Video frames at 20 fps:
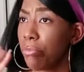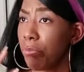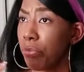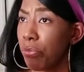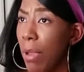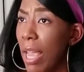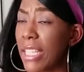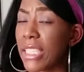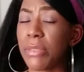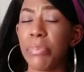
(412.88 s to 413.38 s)

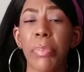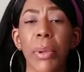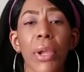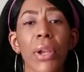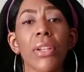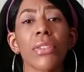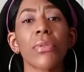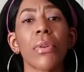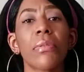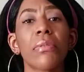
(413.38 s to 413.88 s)

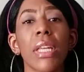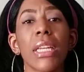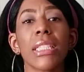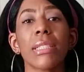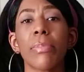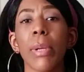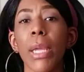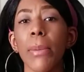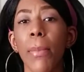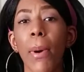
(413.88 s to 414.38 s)
experience with these
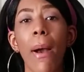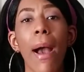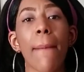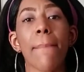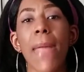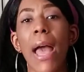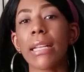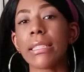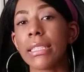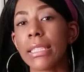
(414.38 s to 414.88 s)
people, I'm
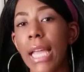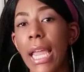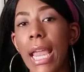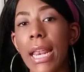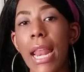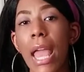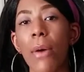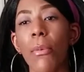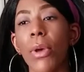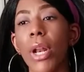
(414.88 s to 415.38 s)
not saying
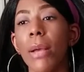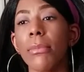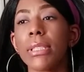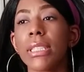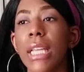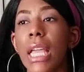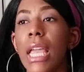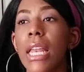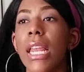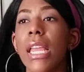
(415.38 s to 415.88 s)
that. What I'm
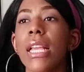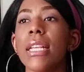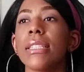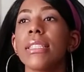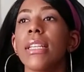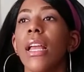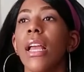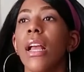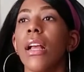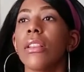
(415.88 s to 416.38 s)
saying is
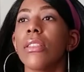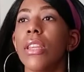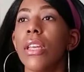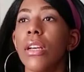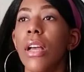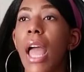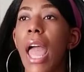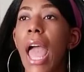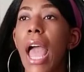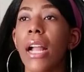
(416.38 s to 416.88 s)

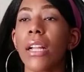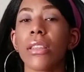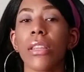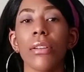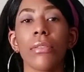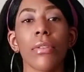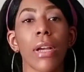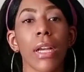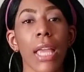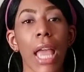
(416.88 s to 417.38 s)
the
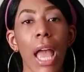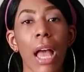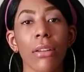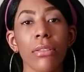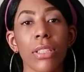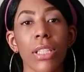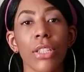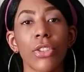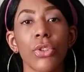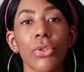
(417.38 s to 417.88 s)
active accounts
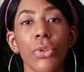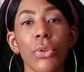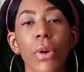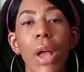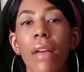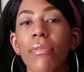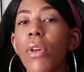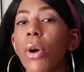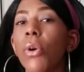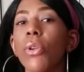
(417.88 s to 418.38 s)
that you do
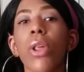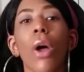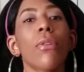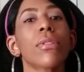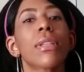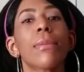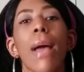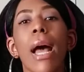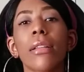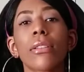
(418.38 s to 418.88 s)
have, don't close
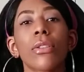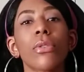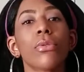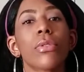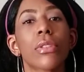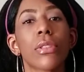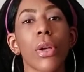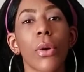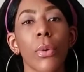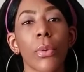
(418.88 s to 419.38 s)
them out too
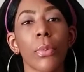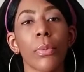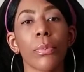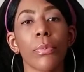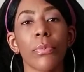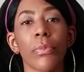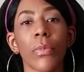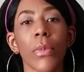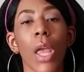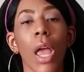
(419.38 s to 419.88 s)
soon.
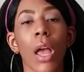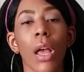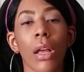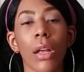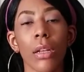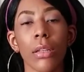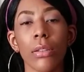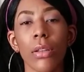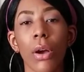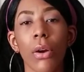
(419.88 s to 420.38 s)

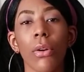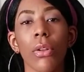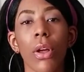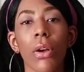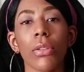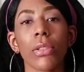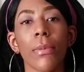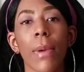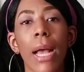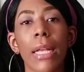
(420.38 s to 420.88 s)
Don't
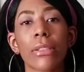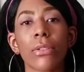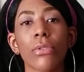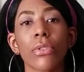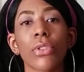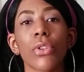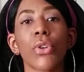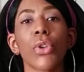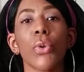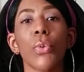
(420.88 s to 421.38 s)
close them out too
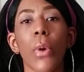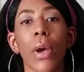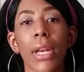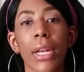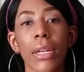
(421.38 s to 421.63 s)
soon. You want to